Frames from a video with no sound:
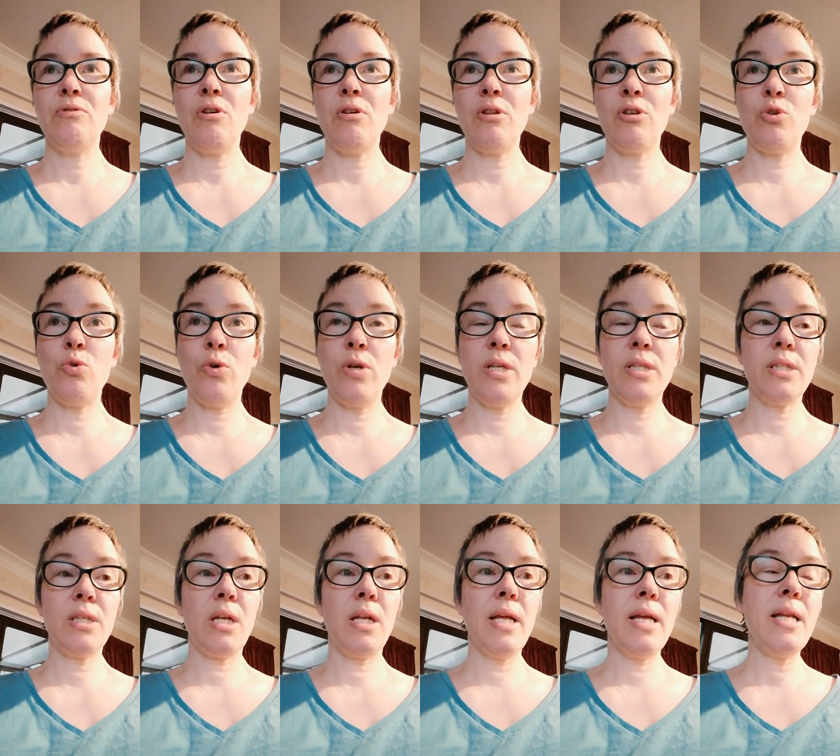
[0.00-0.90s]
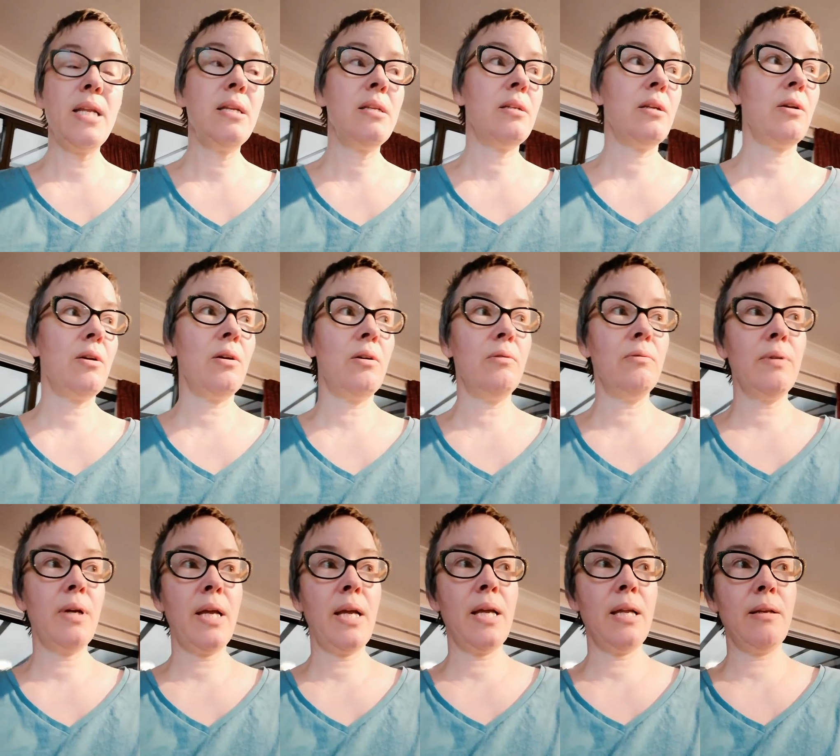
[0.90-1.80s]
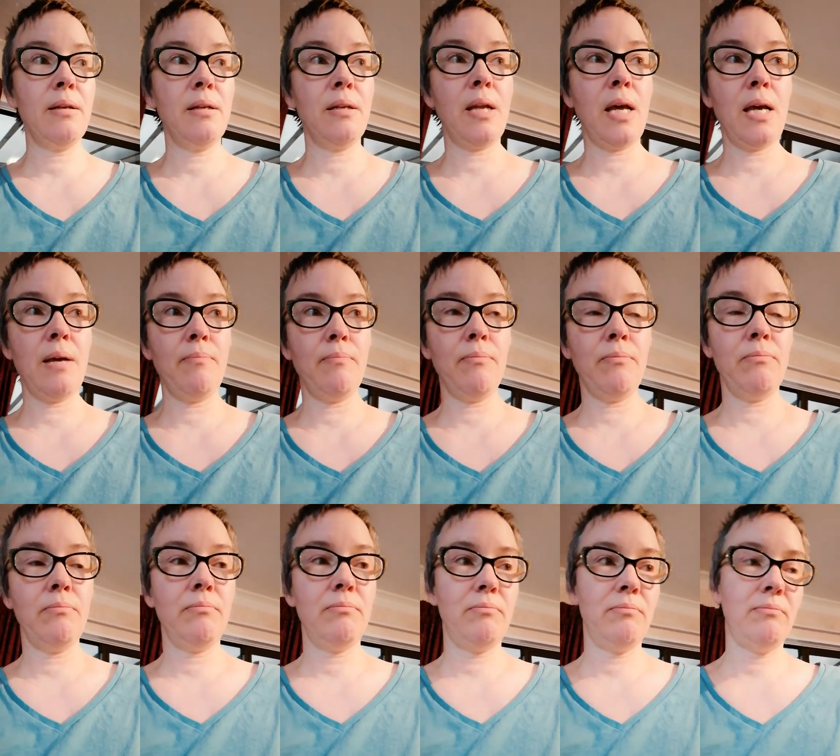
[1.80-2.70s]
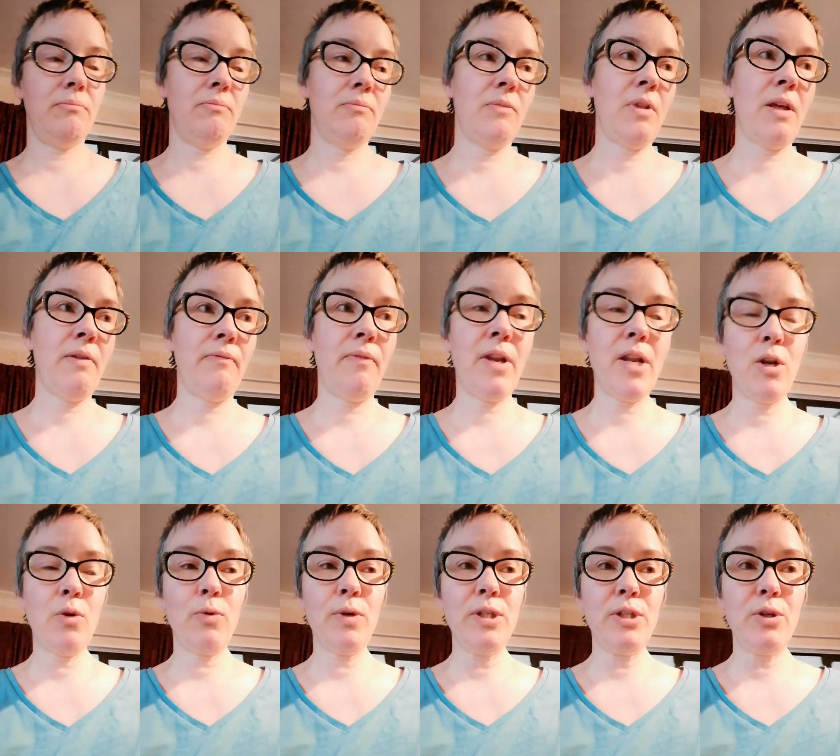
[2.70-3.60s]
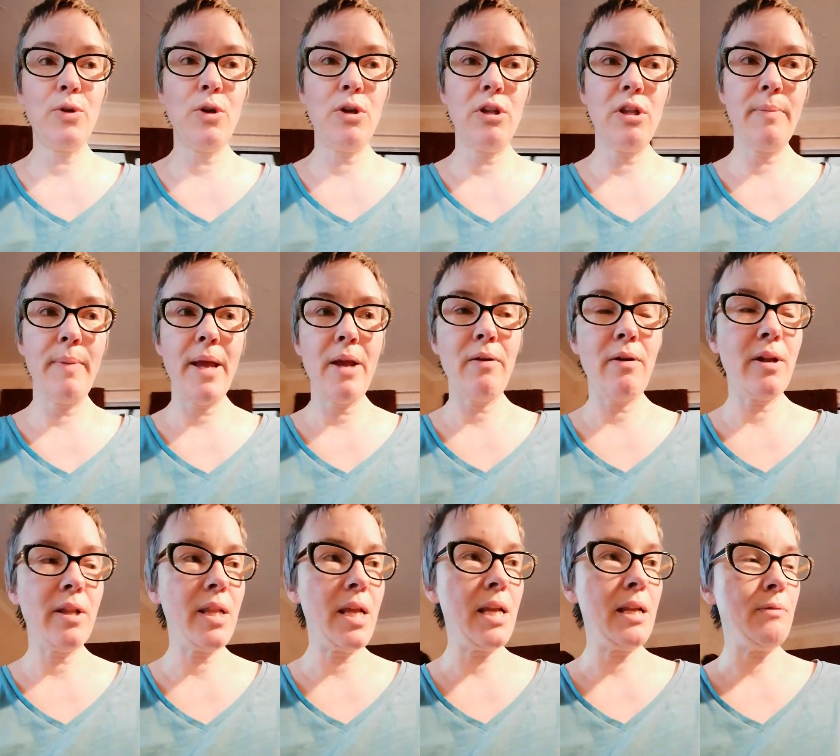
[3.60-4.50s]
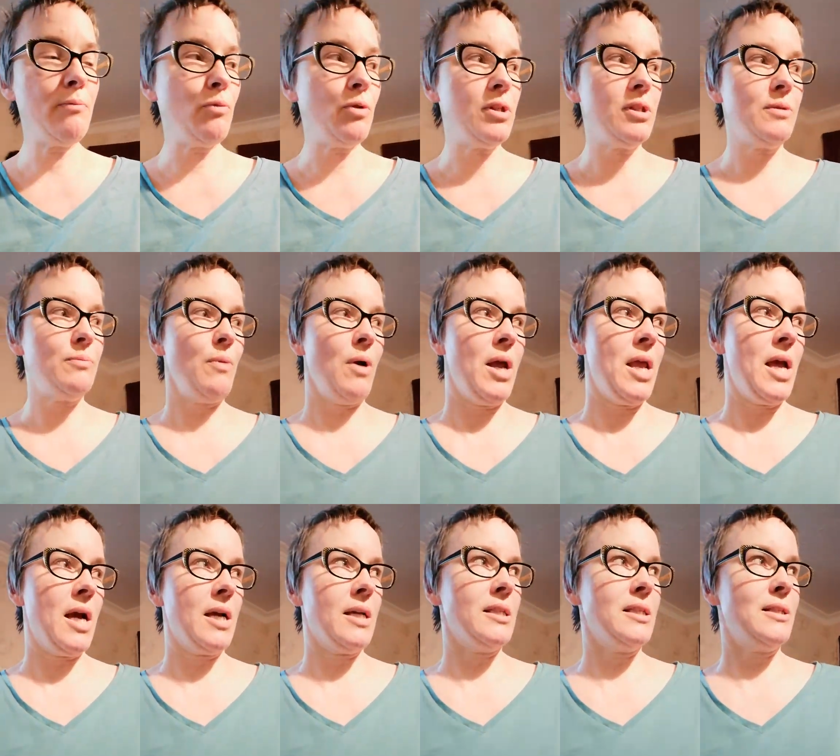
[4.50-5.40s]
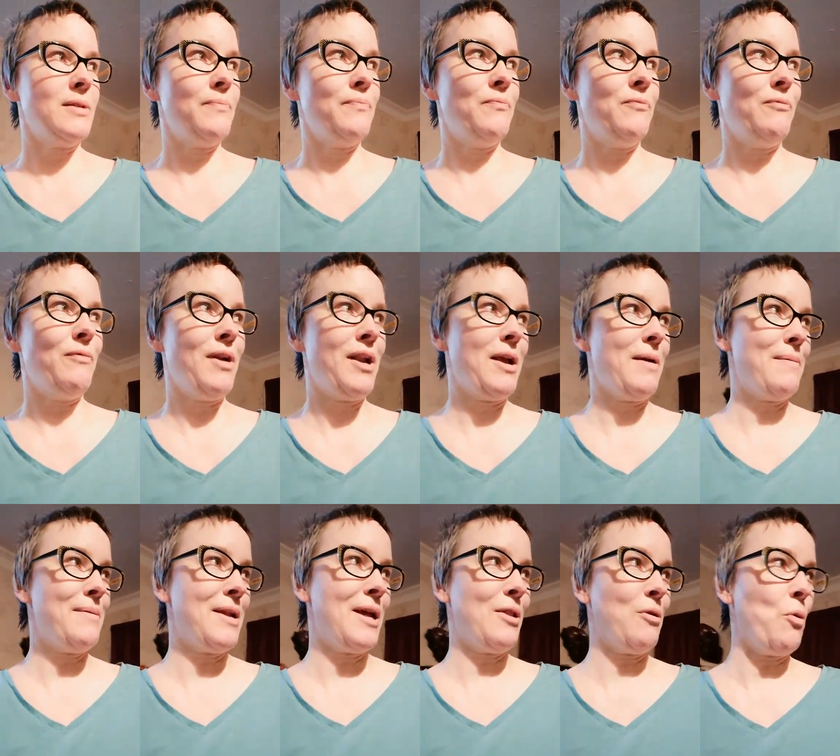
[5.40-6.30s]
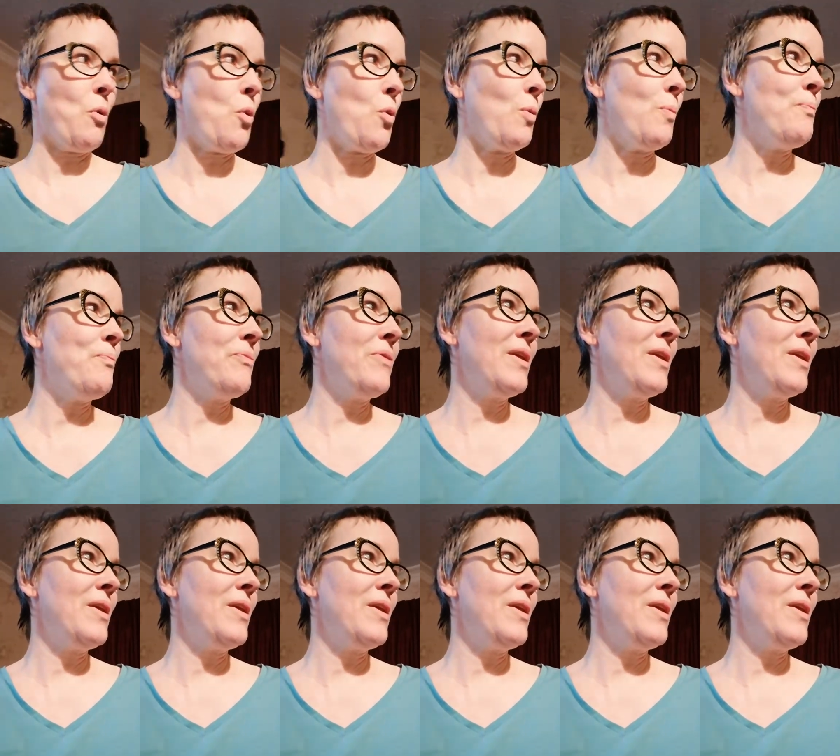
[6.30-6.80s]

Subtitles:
Got the toilets cleaned. Oh, and that funny noise you heard in the background then was my youngest running up and down the hall.